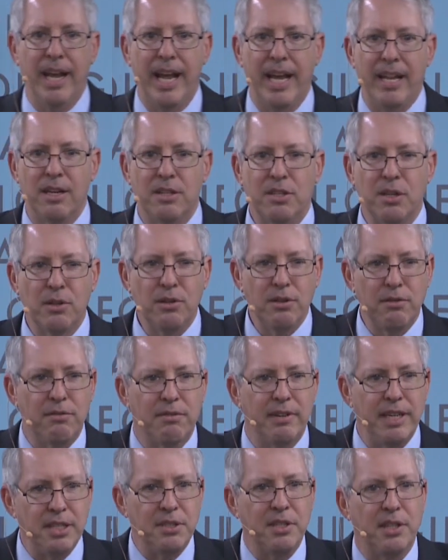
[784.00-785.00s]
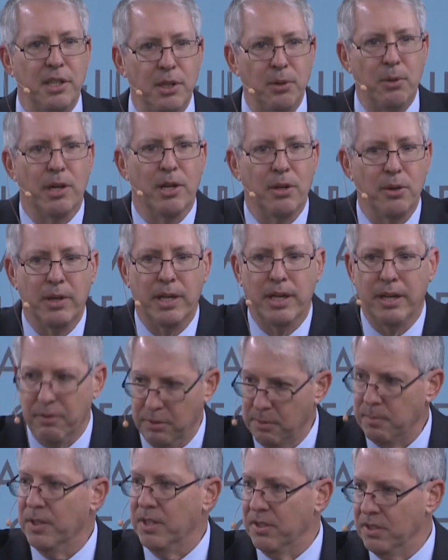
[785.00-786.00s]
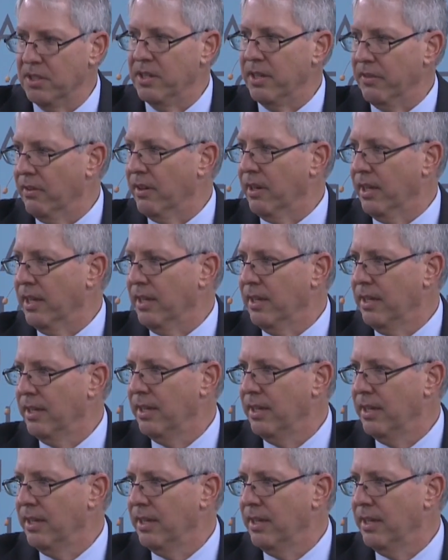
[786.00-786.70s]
and there's a good reason you are doing business differently.